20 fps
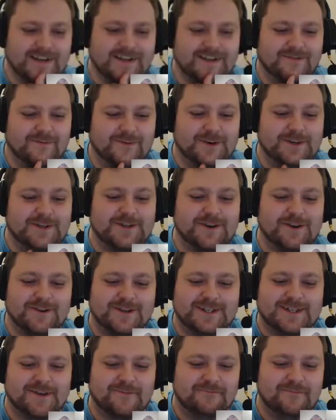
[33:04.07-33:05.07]
For sure,
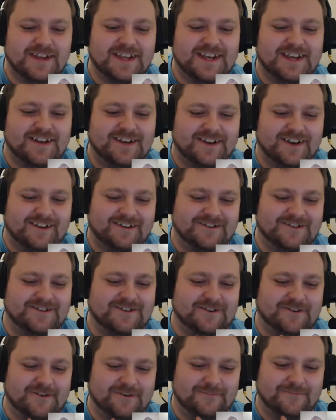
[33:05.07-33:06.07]
this is $1 million
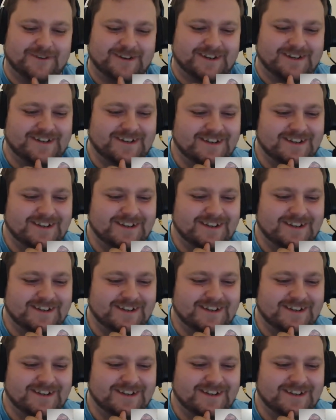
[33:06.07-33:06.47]
tournament.